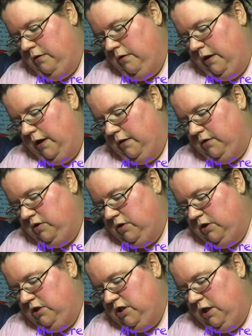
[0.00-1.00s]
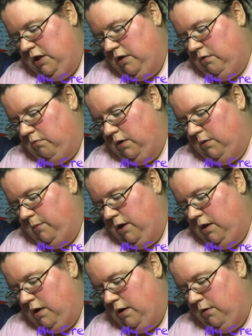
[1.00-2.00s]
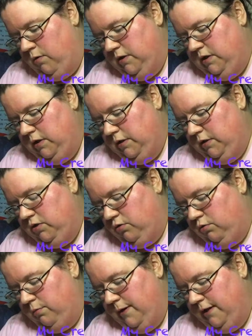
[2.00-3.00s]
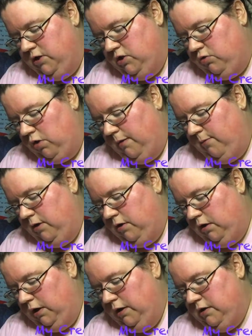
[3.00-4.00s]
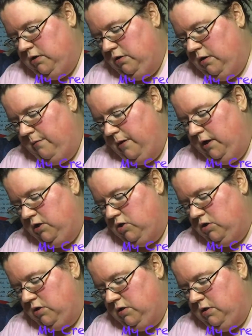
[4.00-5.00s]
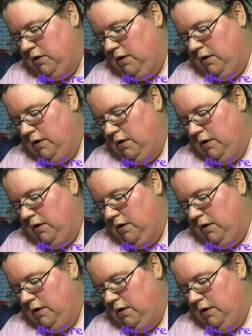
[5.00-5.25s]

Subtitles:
The house started shaking around me. I went to the tool bench, grabbing the lantern and matches.